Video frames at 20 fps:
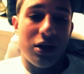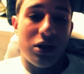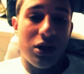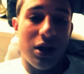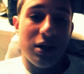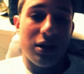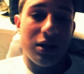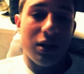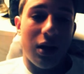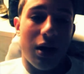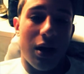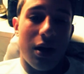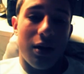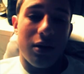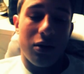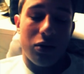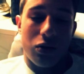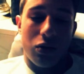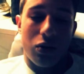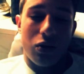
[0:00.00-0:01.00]
get a chance
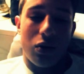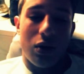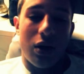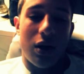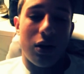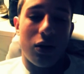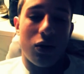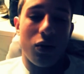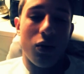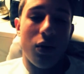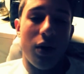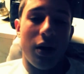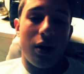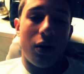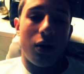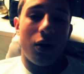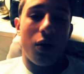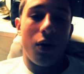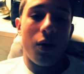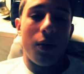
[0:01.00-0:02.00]
again. You gotta do
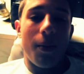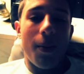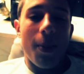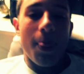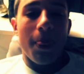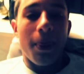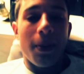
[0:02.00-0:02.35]
it, you know.